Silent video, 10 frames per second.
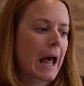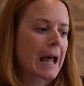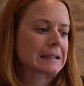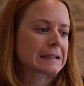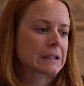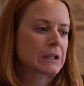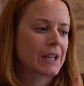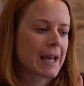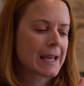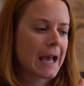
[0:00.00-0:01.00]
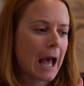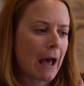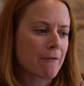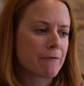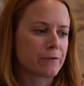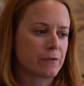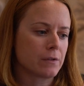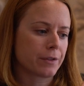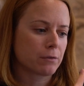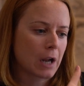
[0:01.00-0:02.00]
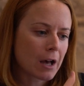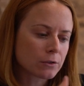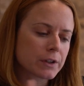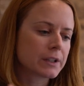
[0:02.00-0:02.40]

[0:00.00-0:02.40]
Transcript: And they have, throughout